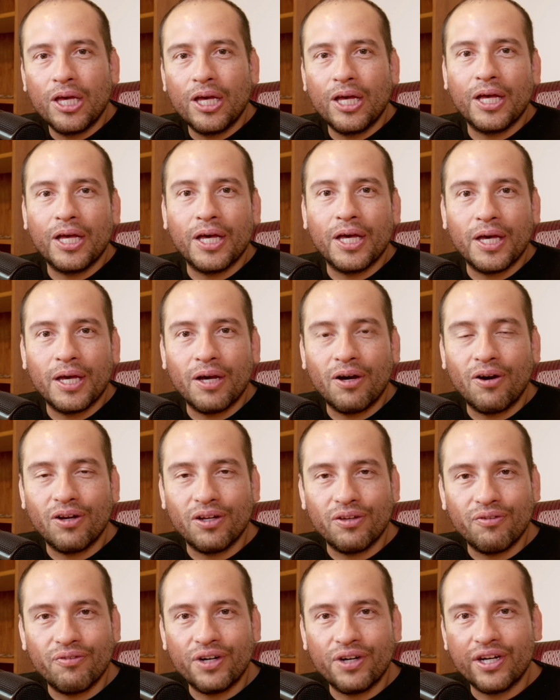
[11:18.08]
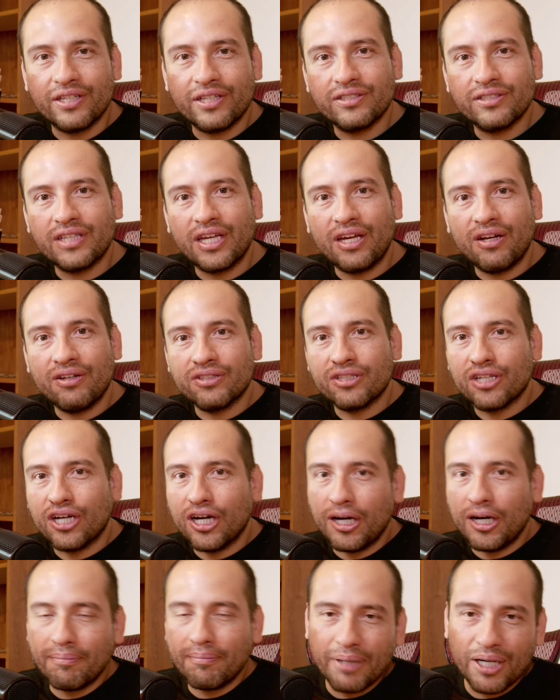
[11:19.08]
Oliveira stayed on
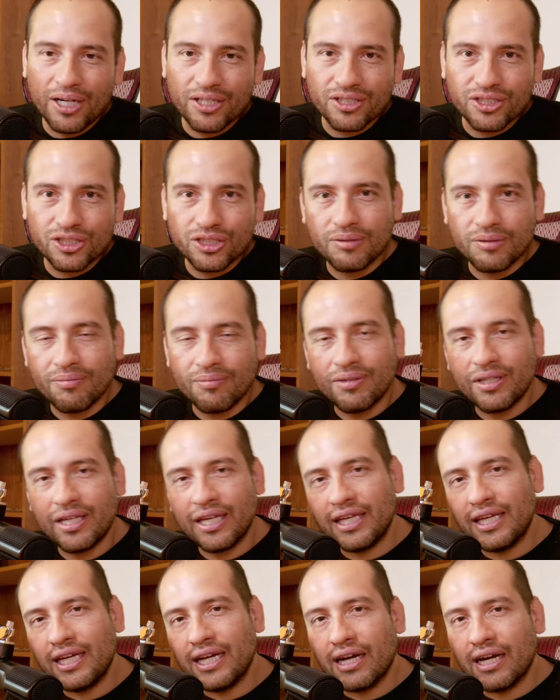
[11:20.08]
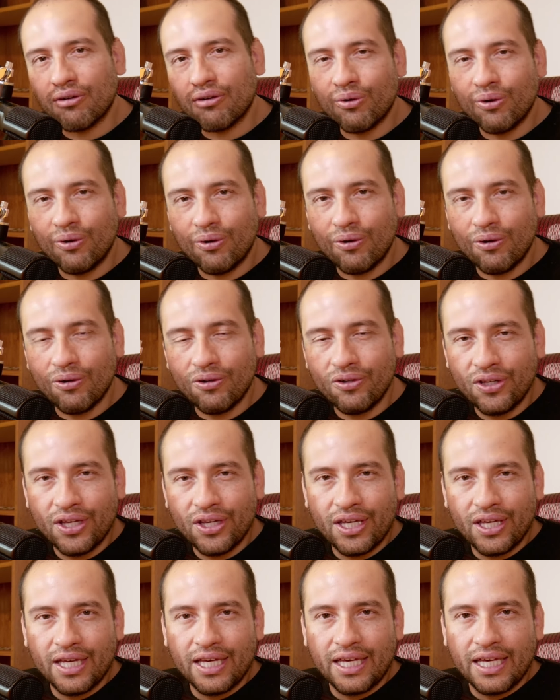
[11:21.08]
top, punched him, then he got rolled
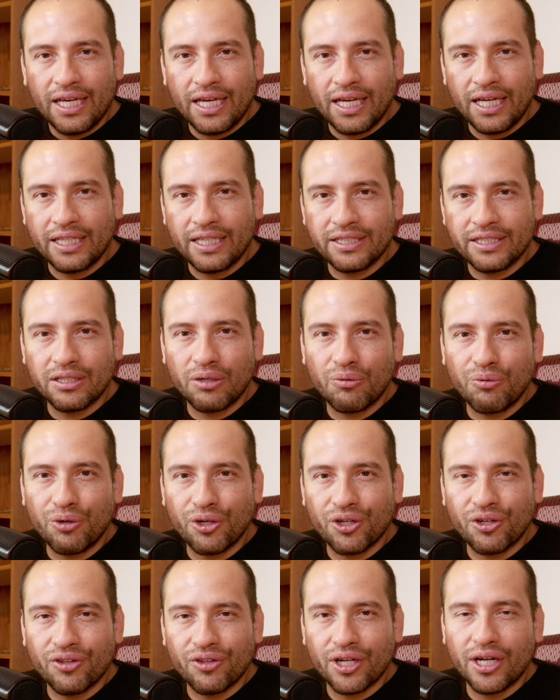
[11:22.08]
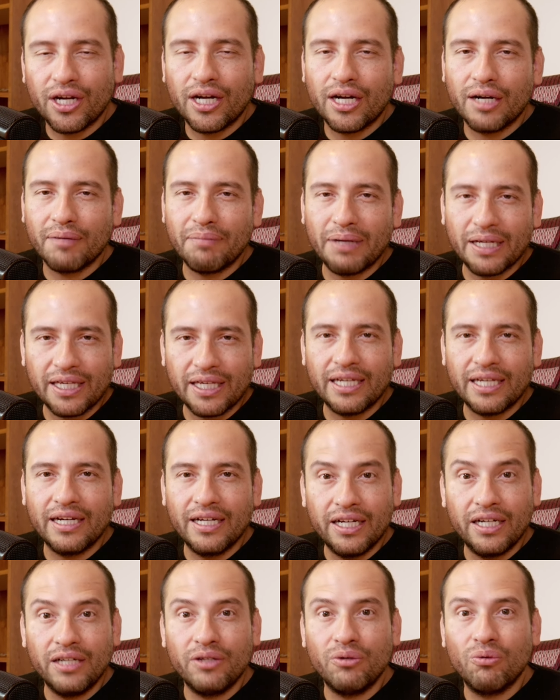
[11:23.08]
and started working on the guard, but he
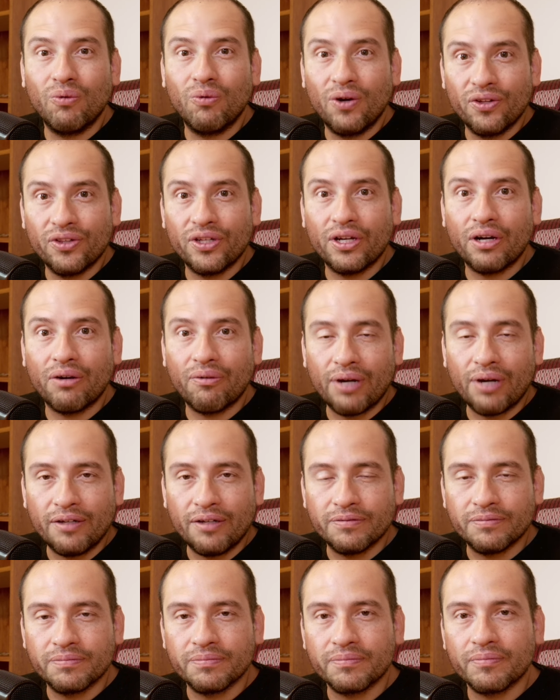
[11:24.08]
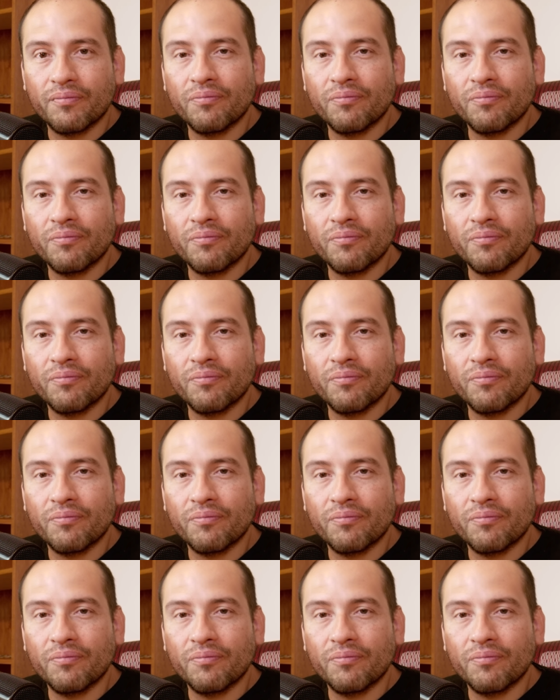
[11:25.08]
clearly won that round.